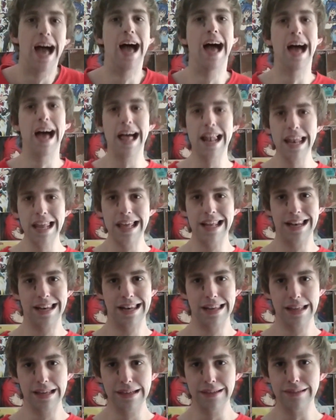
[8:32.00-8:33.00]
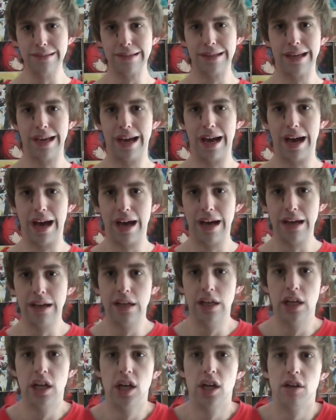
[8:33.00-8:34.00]
Hallelujah!
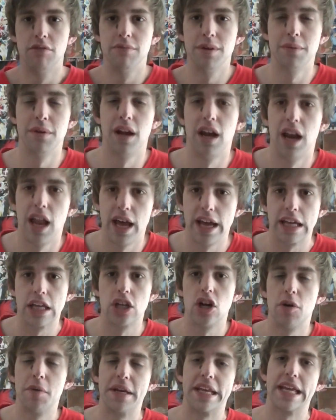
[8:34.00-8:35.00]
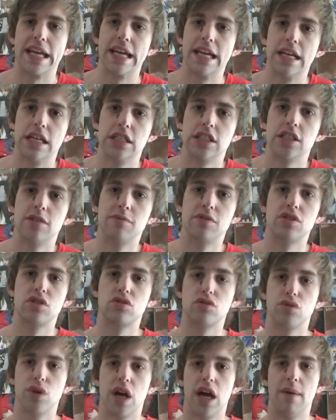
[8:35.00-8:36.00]
Remember to like, comment, and
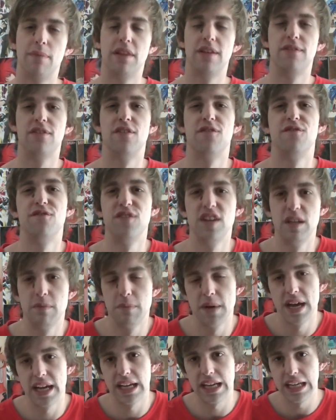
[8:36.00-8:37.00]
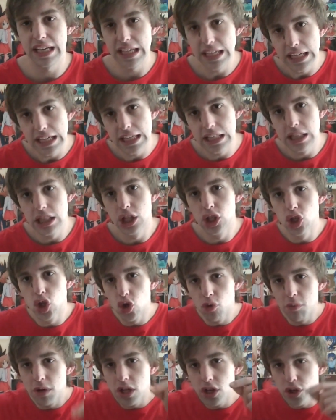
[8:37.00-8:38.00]
subscribe. Leave your feedback in the
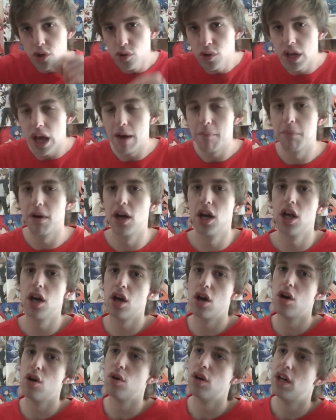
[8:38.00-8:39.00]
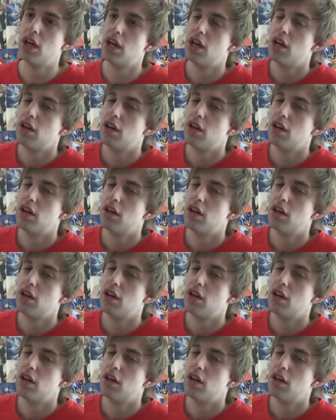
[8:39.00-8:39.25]
doobly-doo down below.